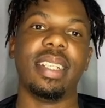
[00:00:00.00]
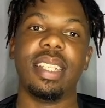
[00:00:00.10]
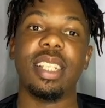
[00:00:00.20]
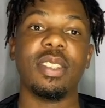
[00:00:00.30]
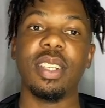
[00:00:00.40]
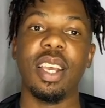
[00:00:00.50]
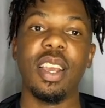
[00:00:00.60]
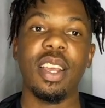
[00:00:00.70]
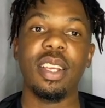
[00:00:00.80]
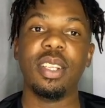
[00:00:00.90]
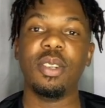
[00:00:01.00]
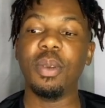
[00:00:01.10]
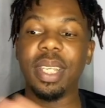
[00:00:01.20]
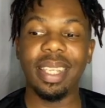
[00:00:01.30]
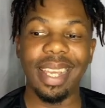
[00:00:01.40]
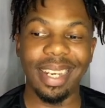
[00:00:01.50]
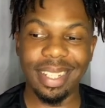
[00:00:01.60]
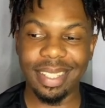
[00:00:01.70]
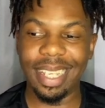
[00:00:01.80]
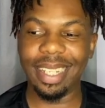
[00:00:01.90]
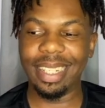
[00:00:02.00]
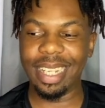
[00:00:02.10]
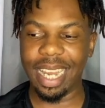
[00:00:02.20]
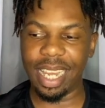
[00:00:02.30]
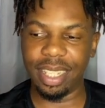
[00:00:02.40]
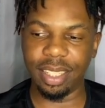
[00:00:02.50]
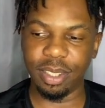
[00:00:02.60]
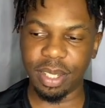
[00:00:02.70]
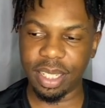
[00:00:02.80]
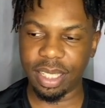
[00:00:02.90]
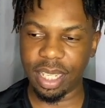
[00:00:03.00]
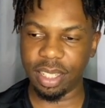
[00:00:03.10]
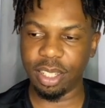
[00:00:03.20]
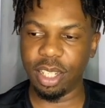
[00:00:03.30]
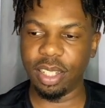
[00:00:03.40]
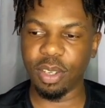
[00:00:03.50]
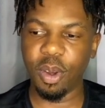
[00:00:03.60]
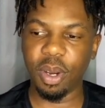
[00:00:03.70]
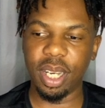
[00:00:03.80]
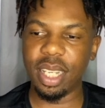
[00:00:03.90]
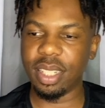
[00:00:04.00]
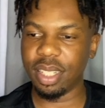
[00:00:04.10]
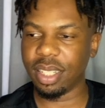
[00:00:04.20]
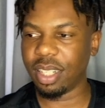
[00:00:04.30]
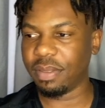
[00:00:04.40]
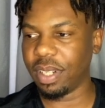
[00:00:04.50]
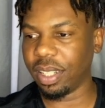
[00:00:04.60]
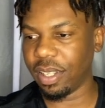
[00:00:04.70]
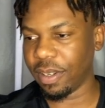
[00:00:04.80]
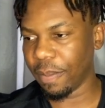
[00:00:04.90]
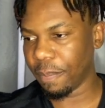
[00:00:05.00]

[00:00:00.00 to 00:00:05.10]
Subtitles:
Just looking at it technically, you understand, and the correlation and stuff like that.